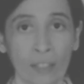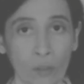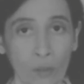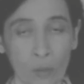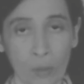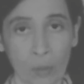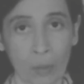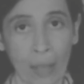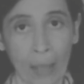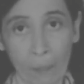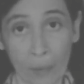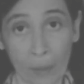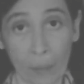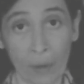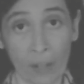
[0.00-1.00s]
also
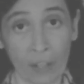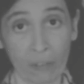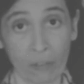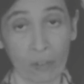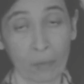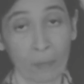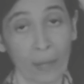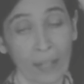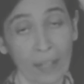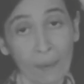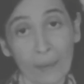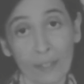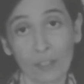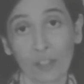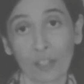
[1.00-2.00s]
I'm preparing for my
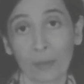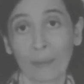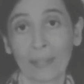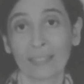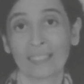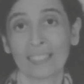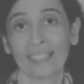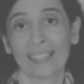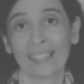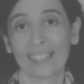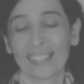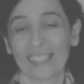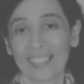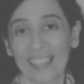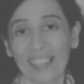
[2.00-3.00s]
coming documentary, as
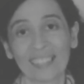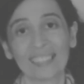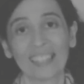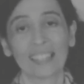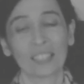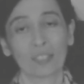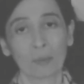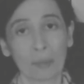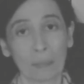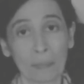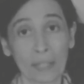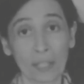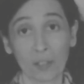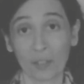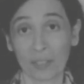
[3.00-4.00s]
I said, and it will
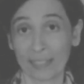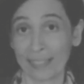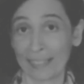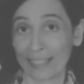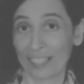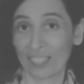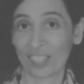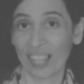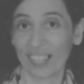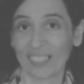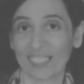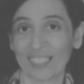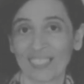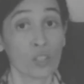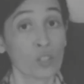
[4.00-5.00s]
be on this
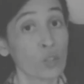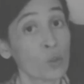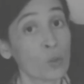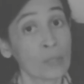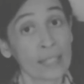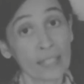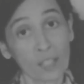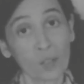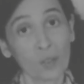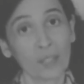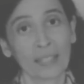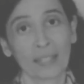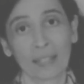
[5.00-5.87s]
channel. So see you in a